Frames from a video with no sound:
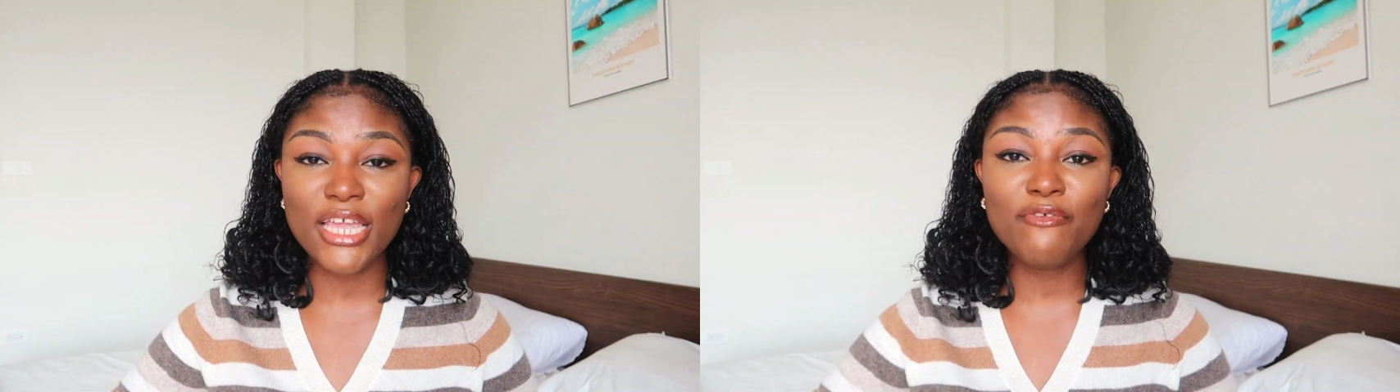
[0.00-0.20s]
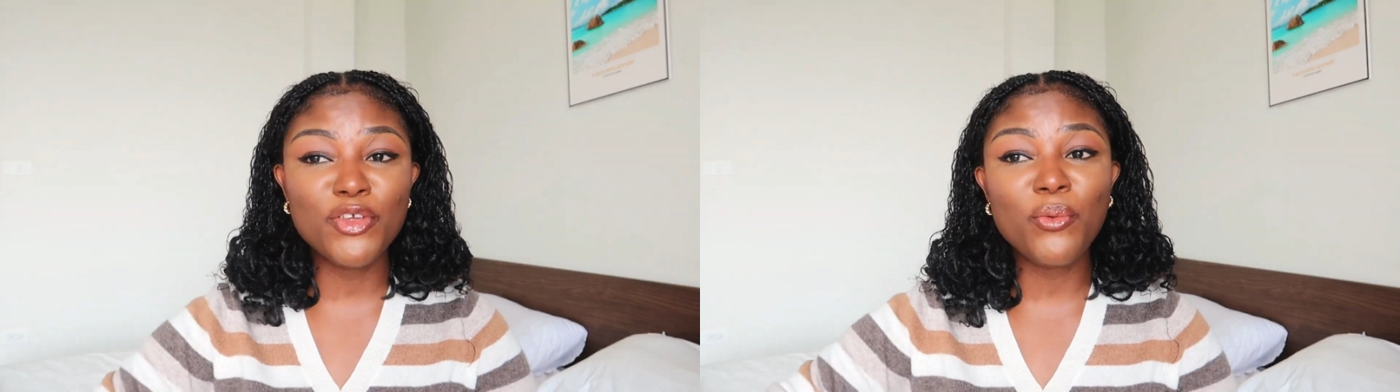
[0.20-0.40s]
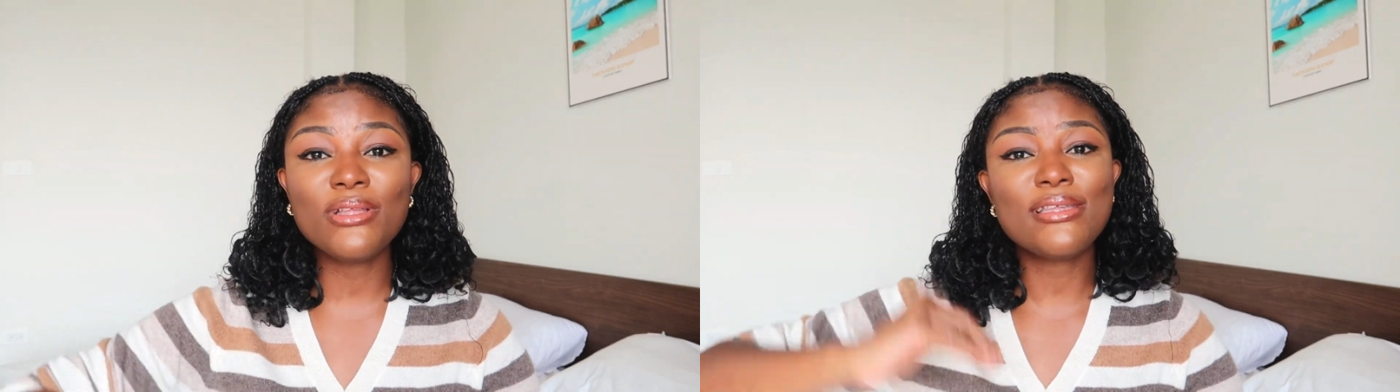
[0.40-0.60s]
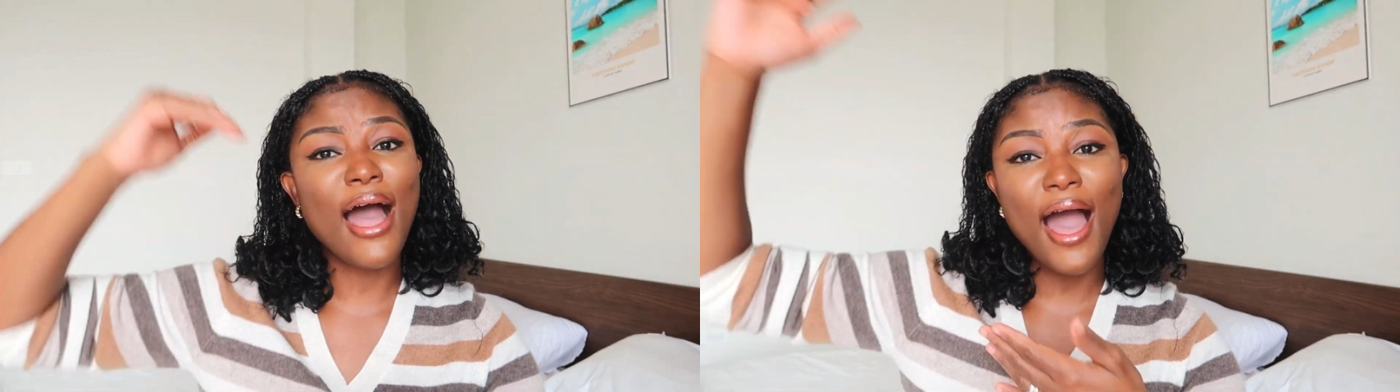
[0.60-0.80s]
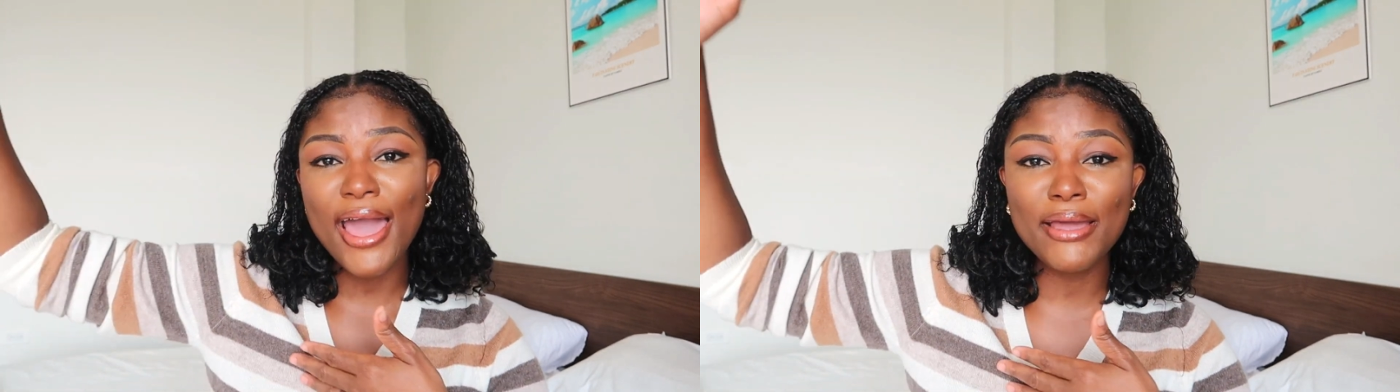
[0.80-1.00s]
If you want
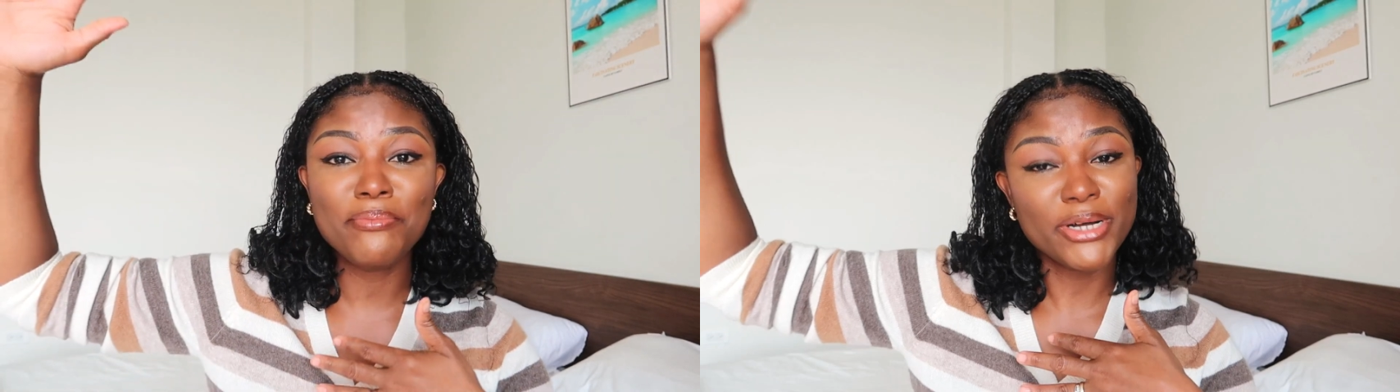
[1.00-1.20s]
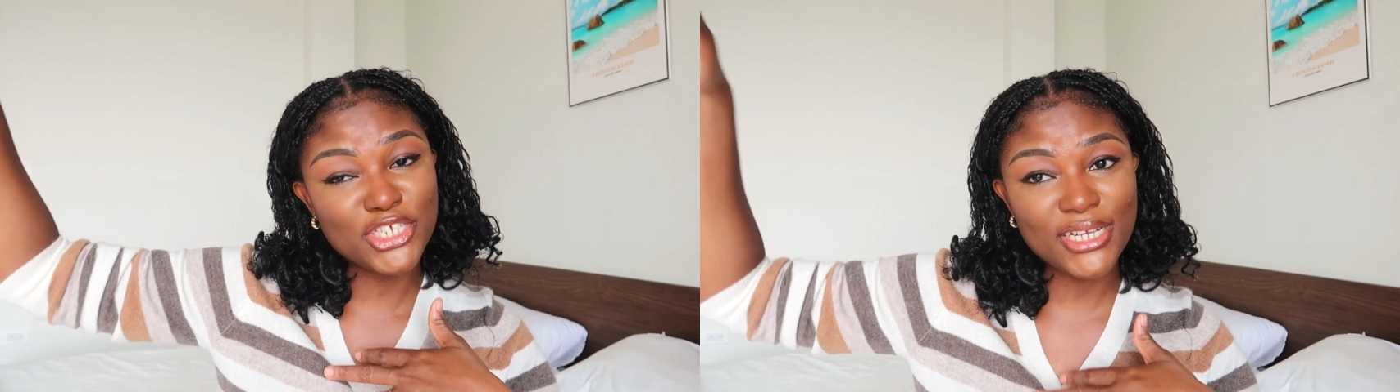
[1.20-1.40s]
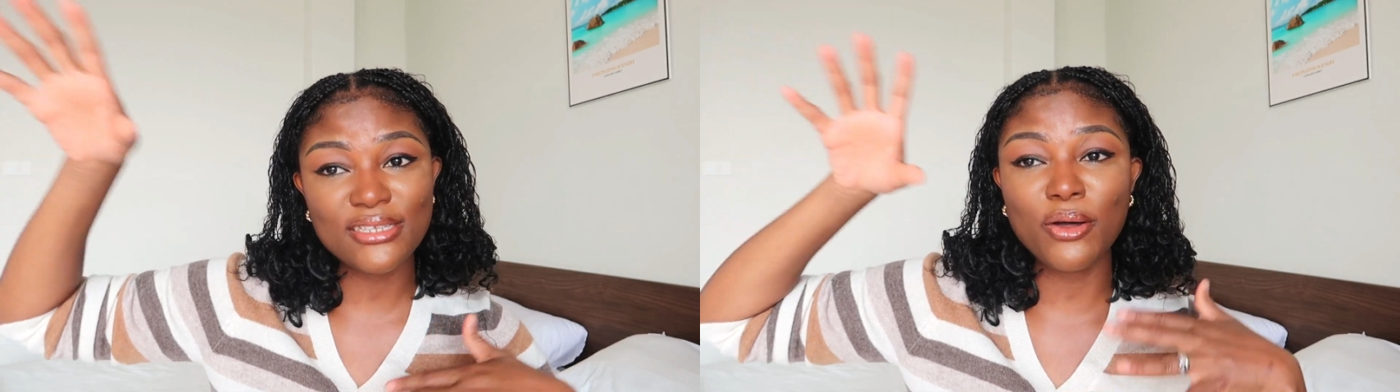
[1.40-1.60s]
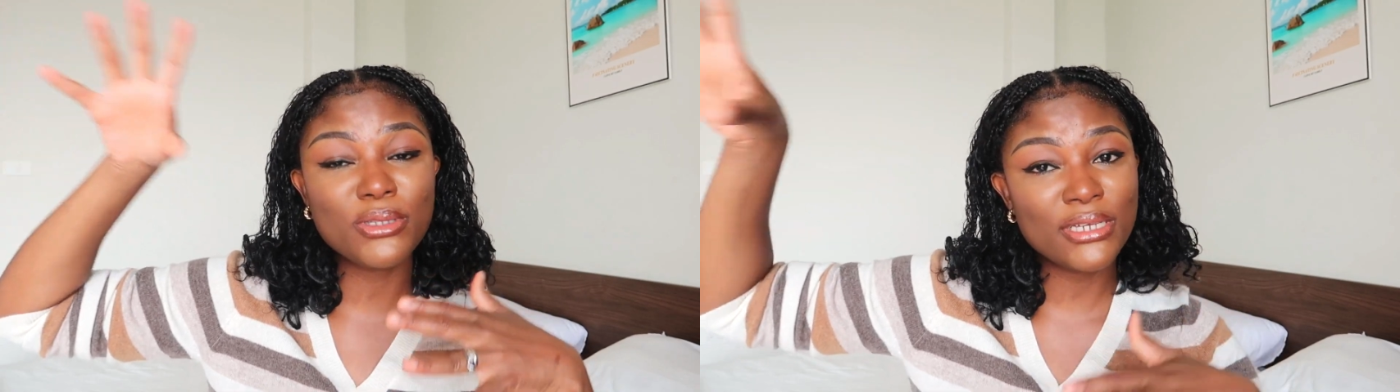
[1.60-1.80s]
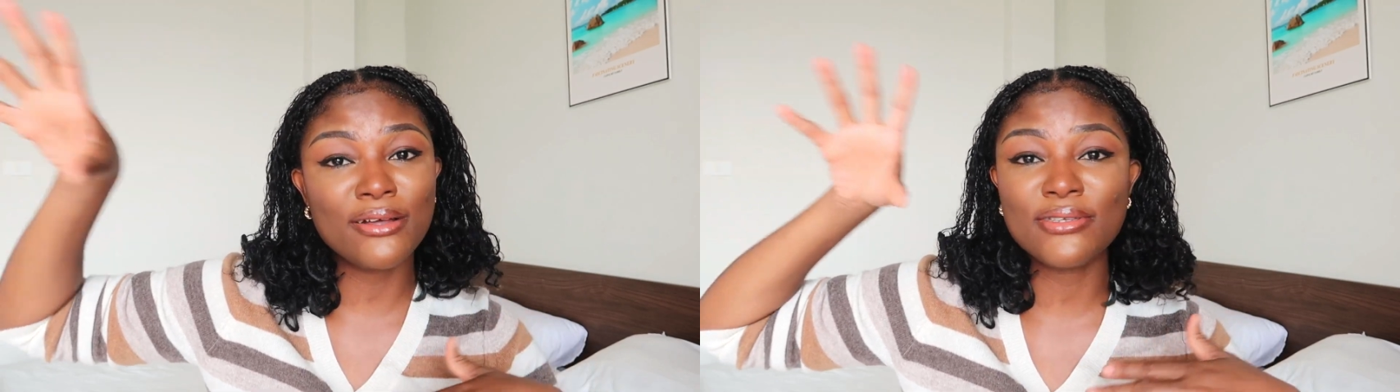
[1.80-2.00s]
high budget
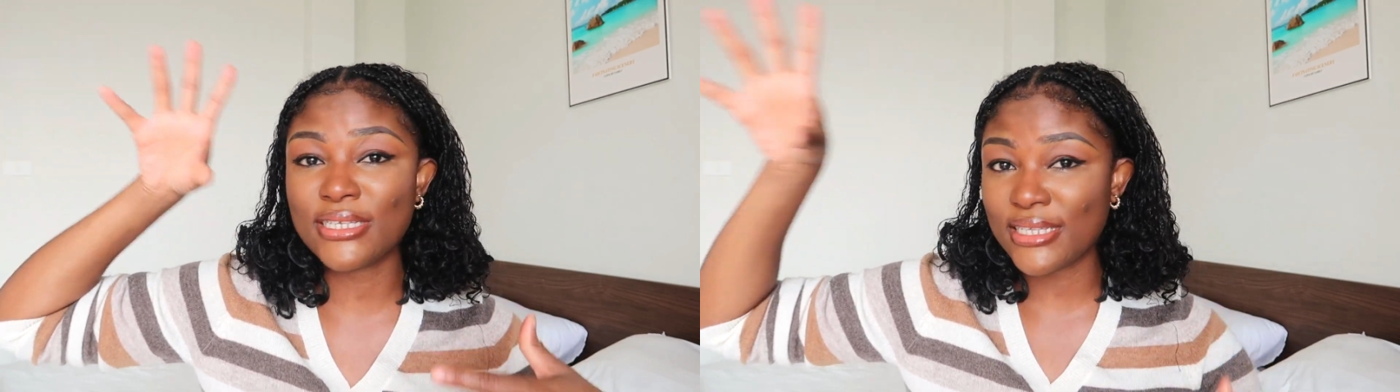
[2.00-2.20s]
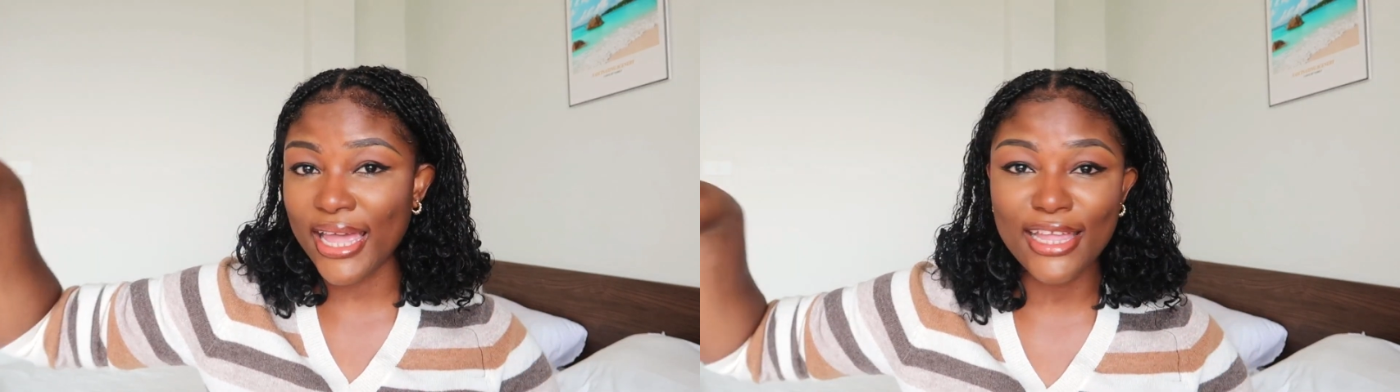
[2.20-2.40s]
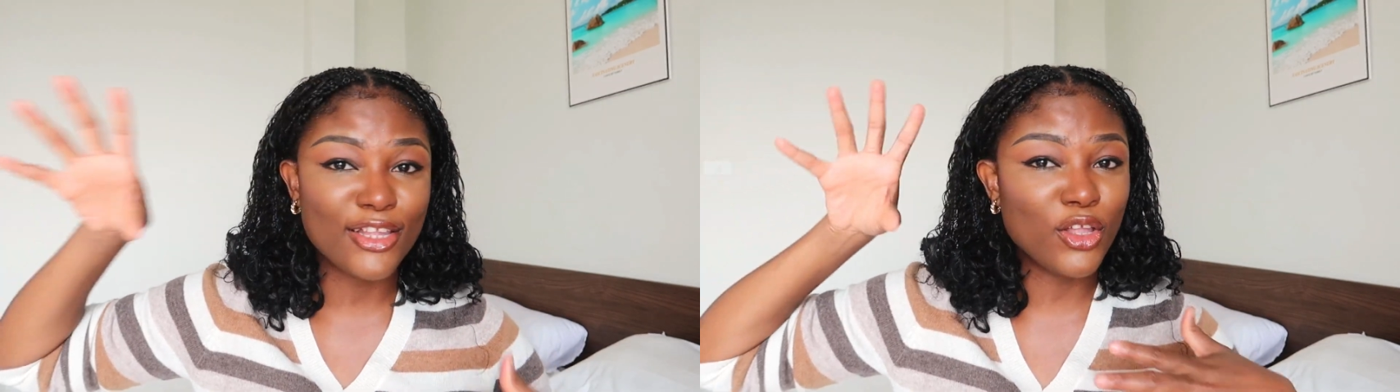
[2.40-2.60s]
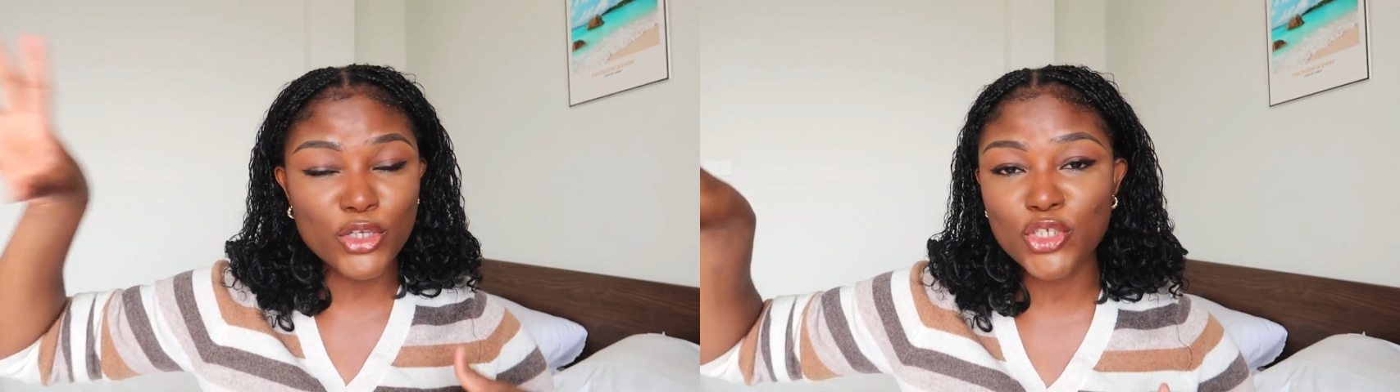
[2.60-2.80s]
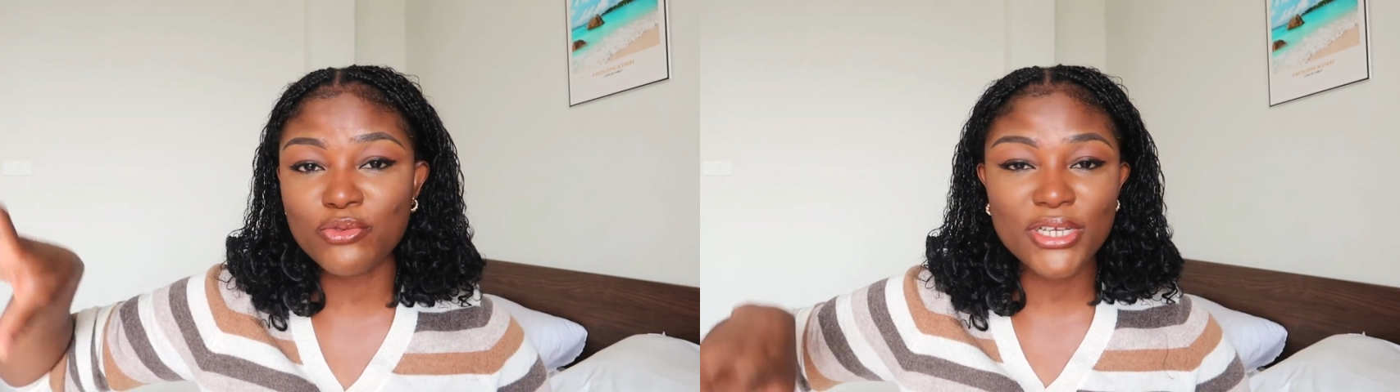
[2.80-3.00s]
hotel stay,
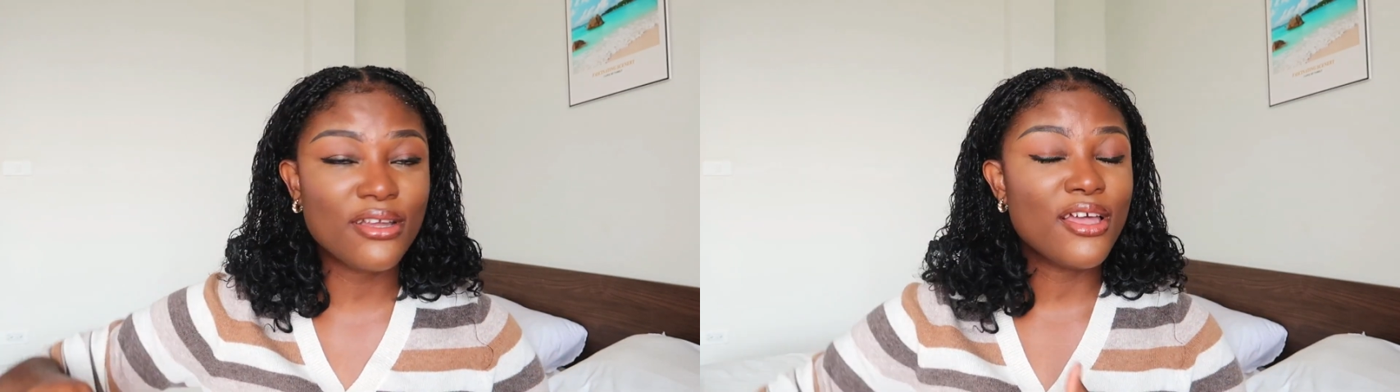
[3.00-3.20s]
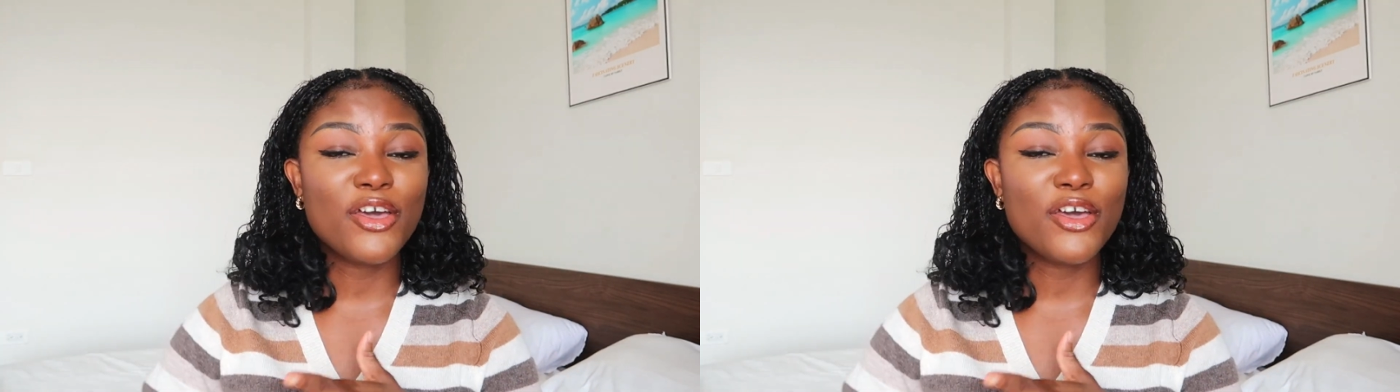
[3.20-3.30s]
luxury,